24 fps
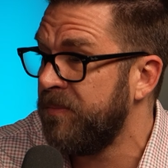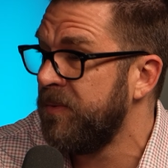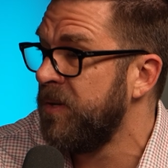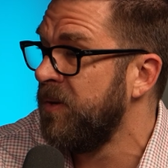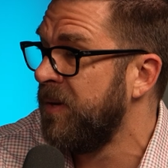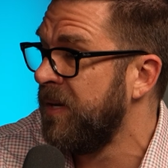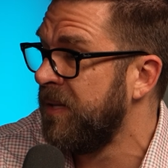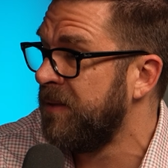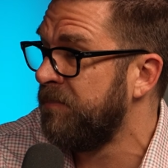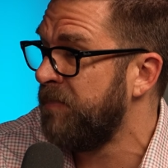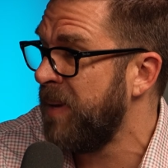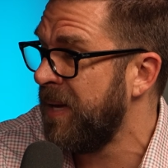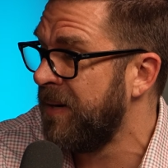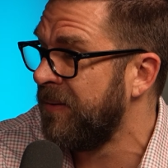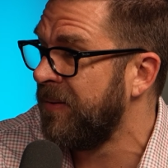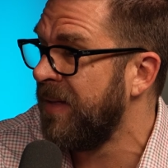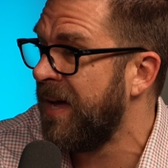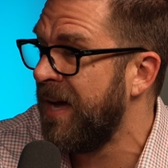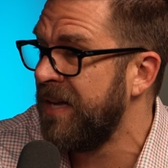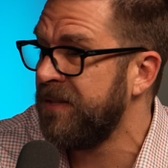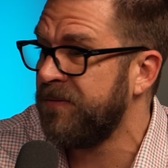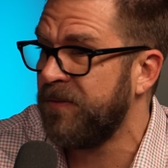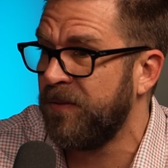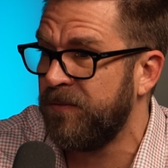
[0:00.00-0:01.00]
you get
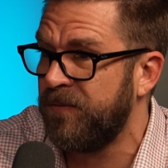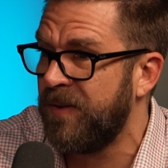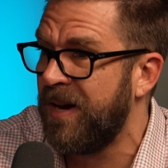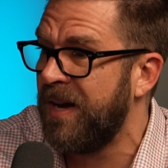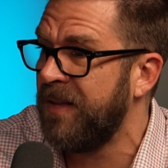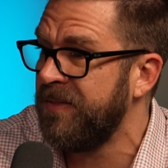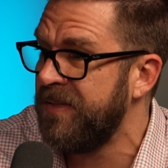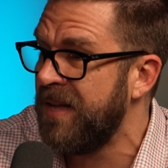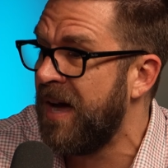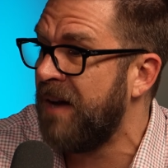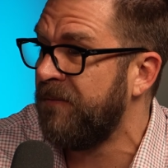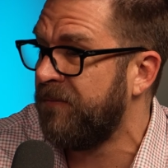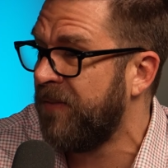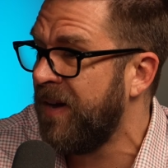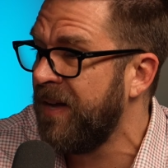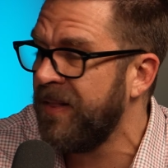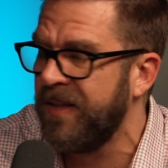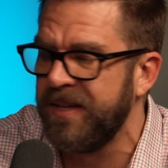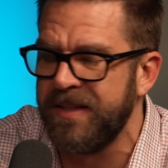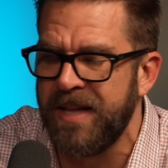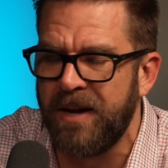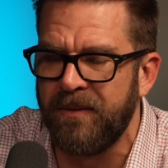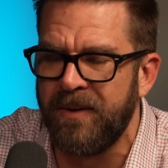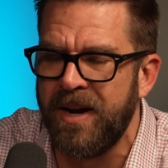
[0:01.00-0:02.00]
penalized for not
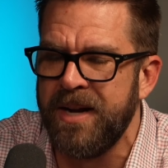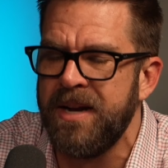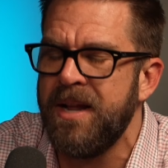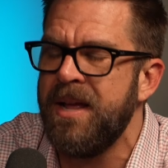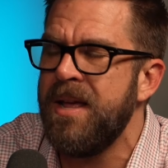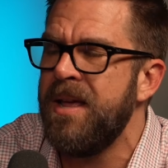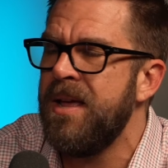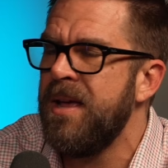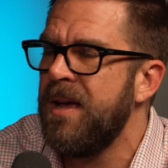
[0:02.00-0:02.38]
filing that, right?